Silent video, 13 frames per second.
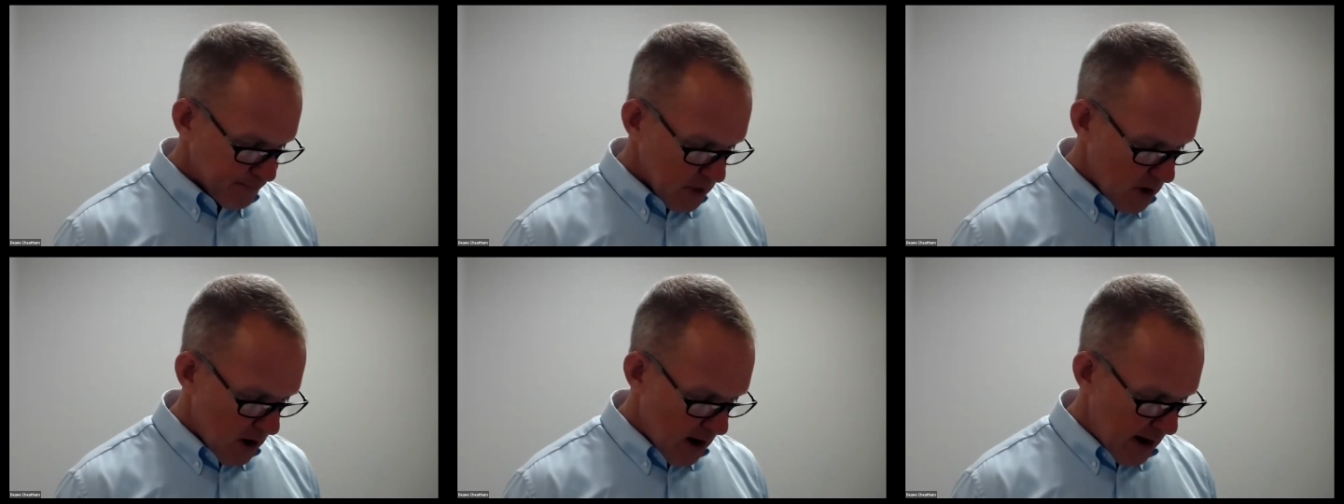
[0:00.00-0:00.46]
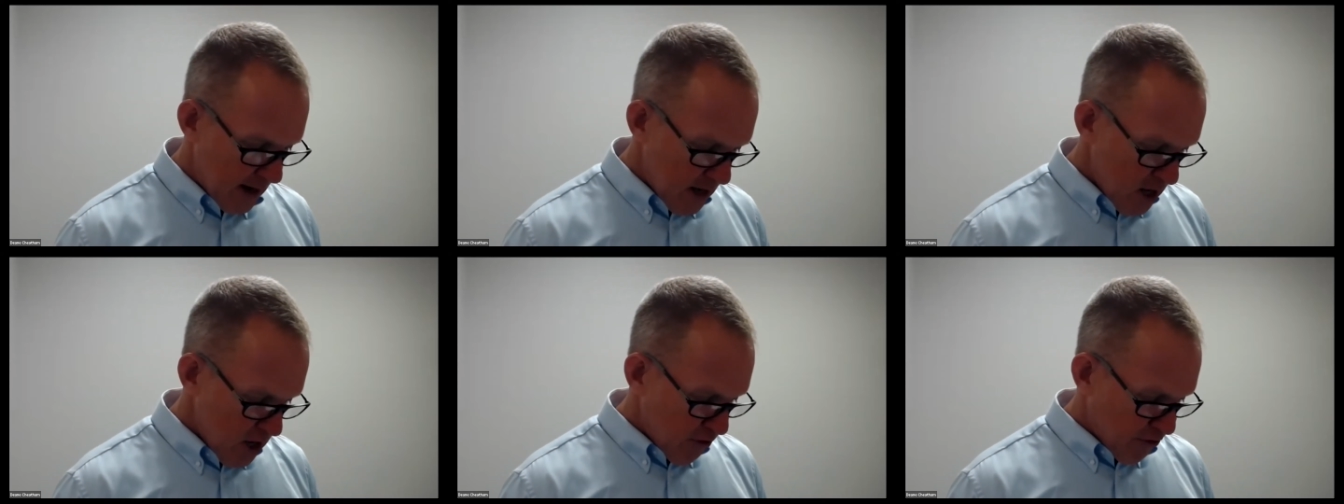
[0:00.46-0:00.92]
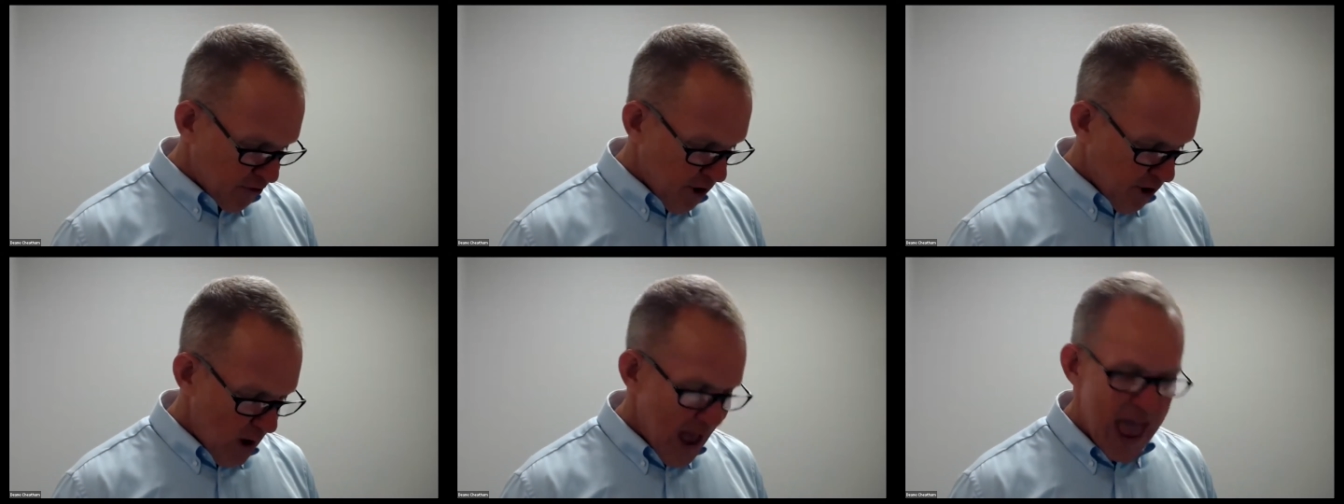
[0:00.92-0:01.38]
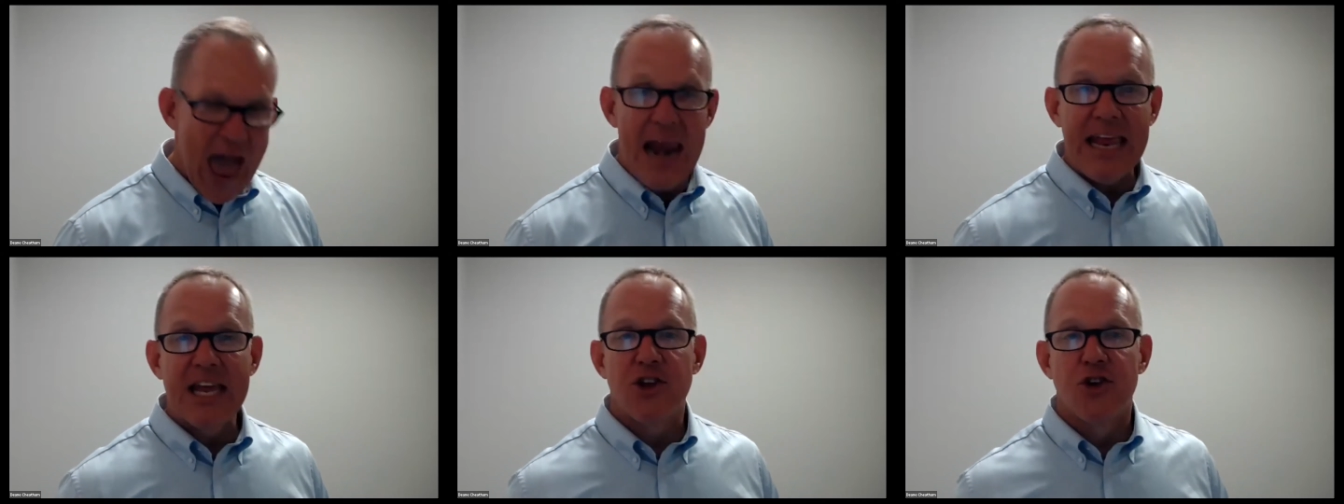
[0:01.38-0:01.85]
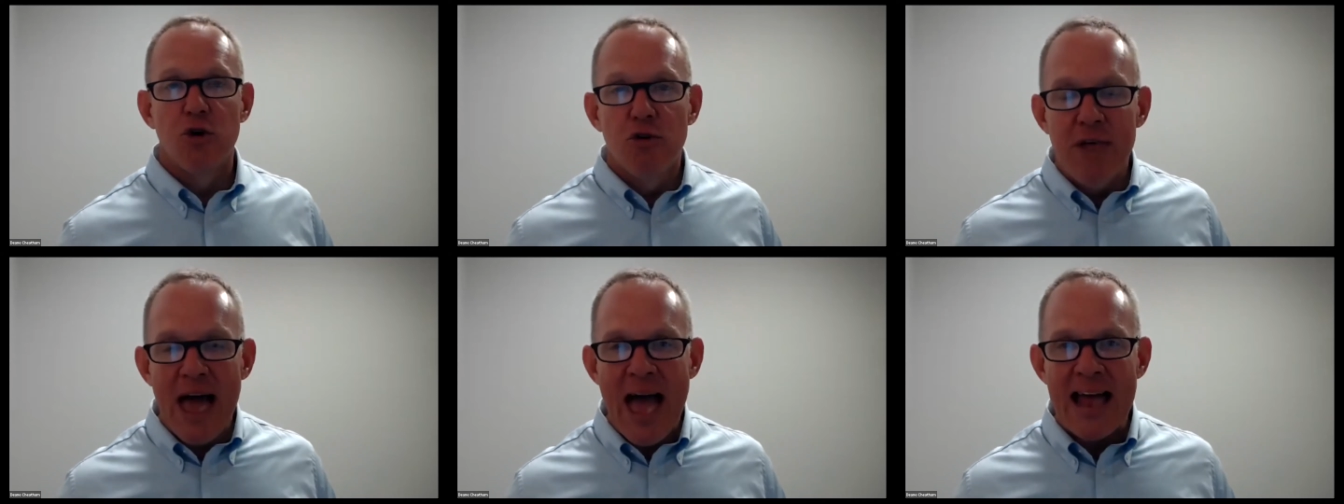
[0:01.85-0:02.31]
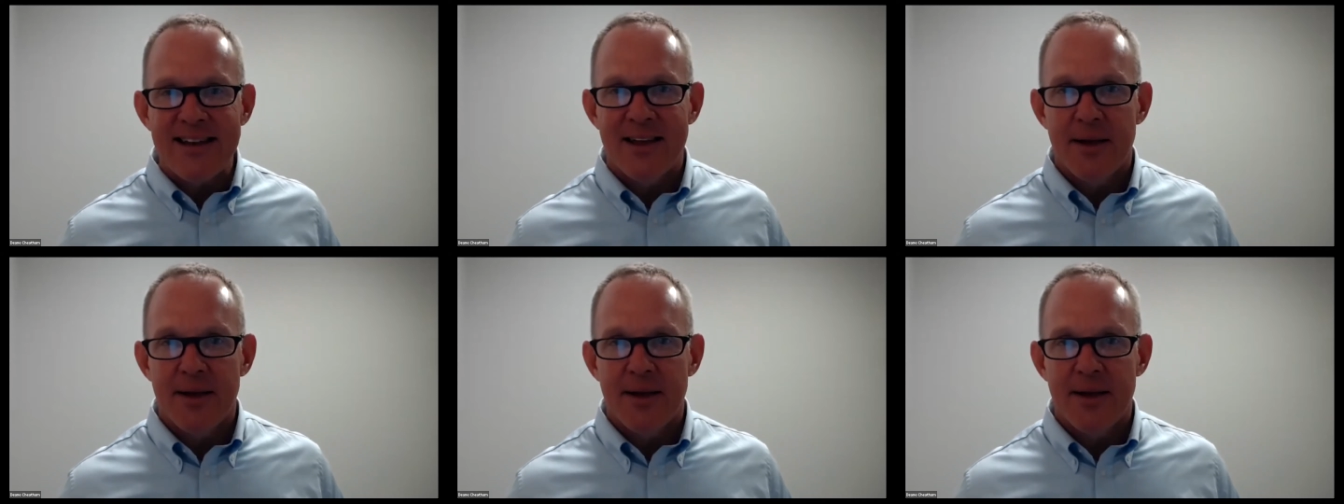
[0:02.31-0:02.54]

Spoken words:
All right. So how do you do that?